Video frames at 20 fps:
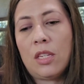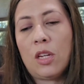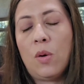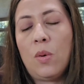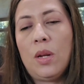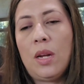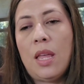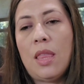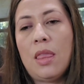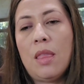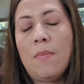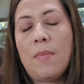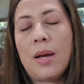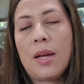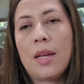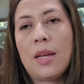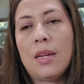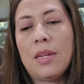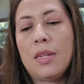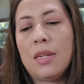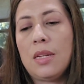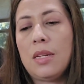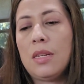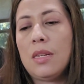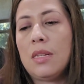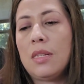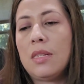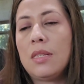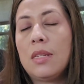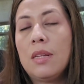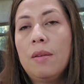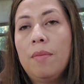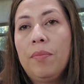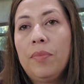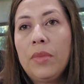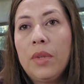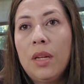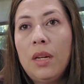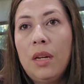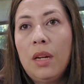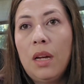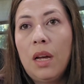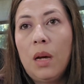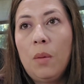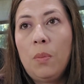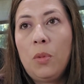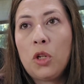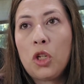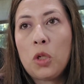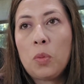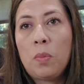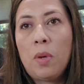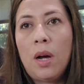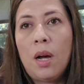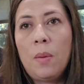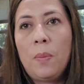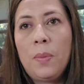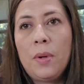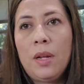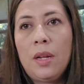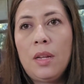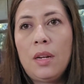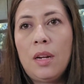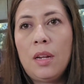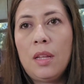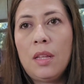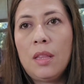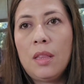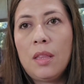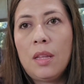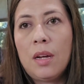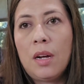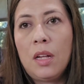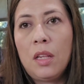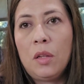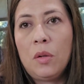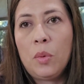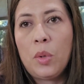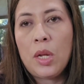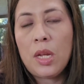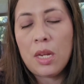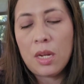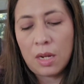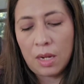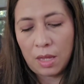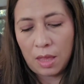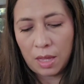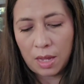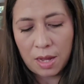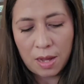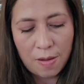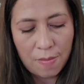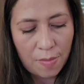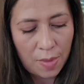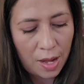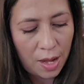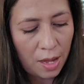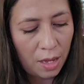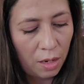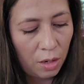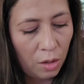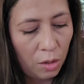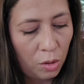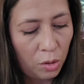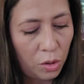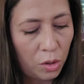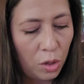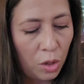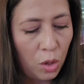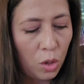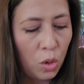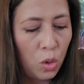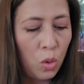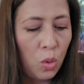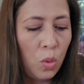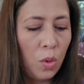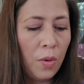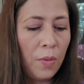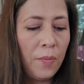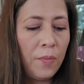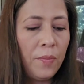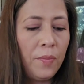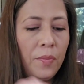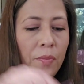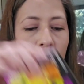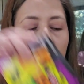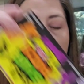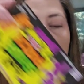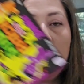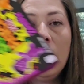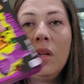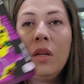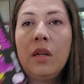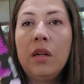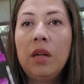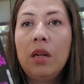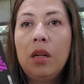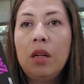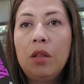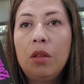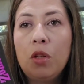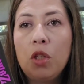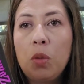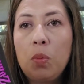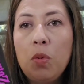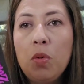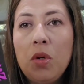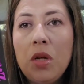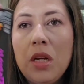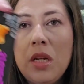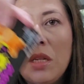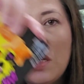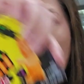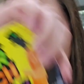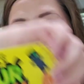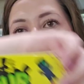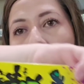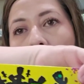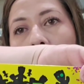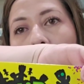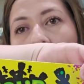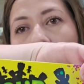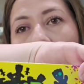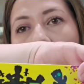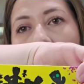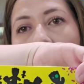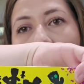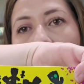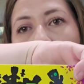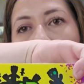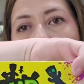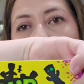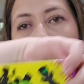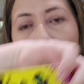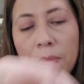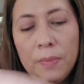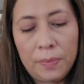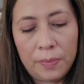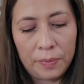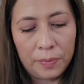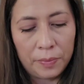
that's going in the bucket is a Push Pop in the Halloween theme, and also the spooky Sour Patch Kids.